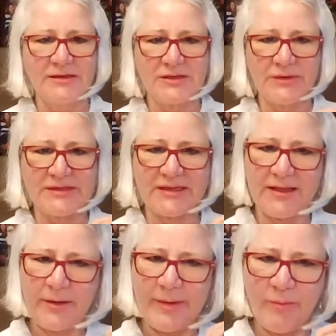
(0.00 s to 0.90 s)
So it's a
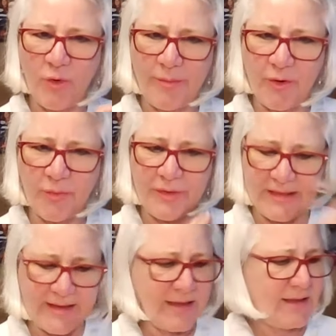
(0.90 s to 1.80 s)
little bit more
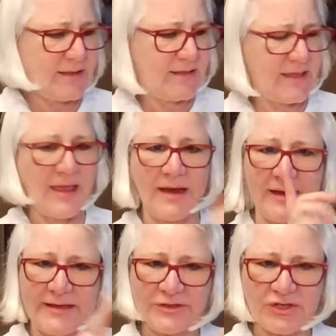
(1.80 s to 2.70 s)
purpley than
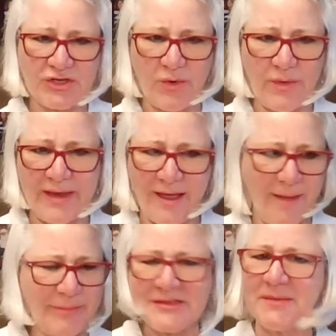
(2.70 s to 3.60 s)
it's showing
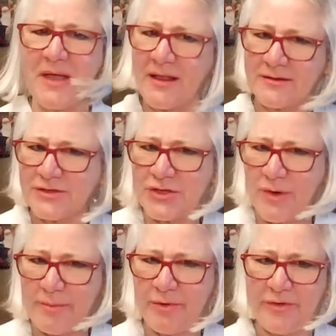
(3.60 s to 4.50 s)
up. Some colors show
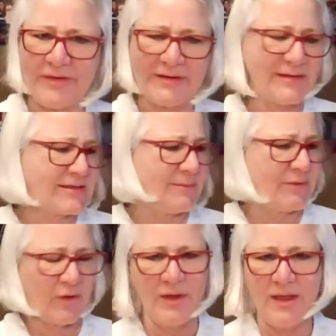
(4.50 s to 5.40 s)
up perfect and some
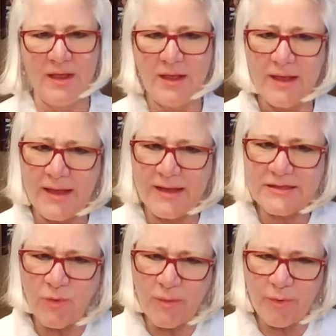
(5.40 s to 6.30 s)
don't.
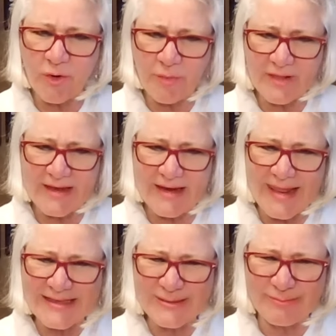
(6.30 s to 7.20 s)
It's more purpley,
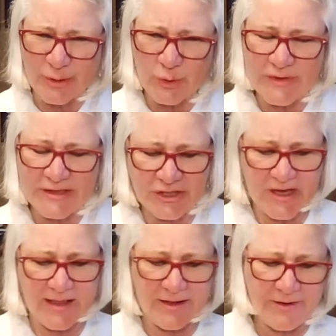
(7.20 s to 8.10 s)
less bluish
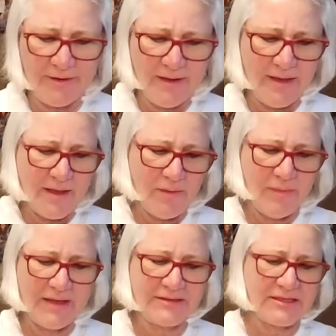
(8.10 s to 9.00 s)
color,
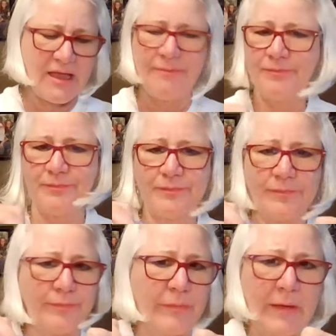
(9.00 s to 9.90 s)
but
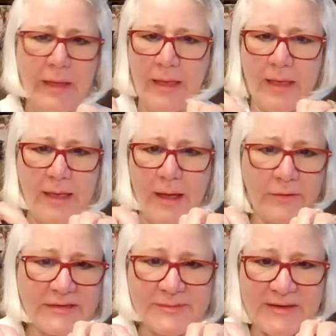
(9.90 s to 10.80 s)
I
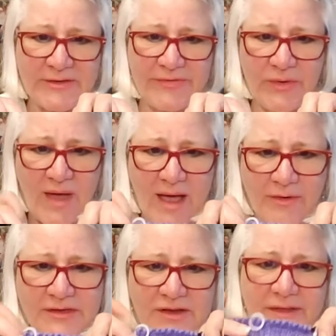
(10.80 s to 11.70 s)
only spent a few
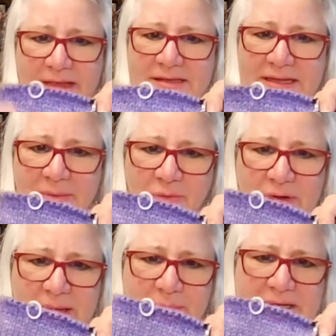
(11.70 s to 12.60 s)
hours on this, and I'm
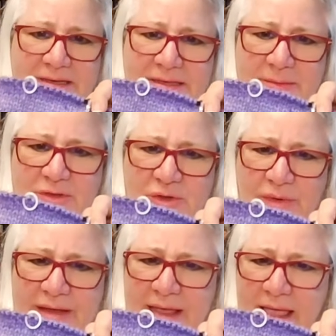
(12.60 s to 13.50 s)
really pleased. I'm
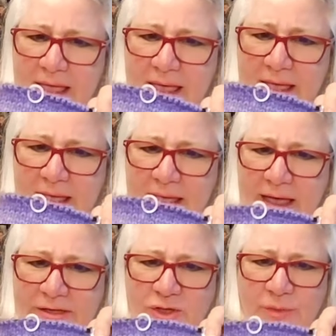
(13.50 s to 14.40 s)
doing a
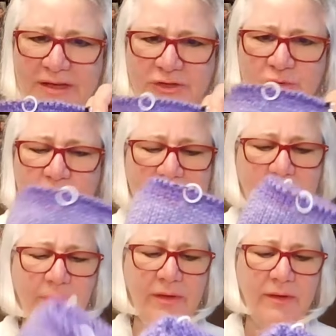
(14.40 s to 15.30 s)
2x2 rib